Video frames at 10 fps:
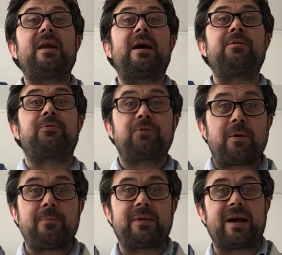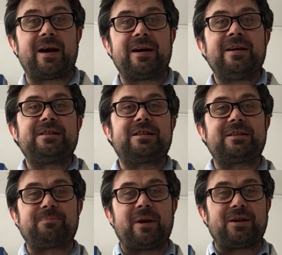and from that to
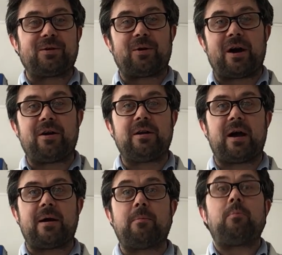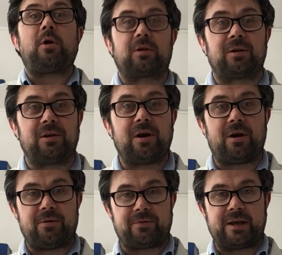make your own model
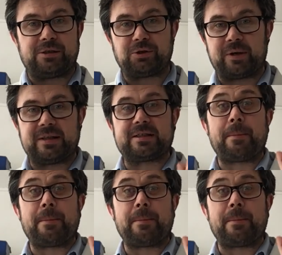of a joint.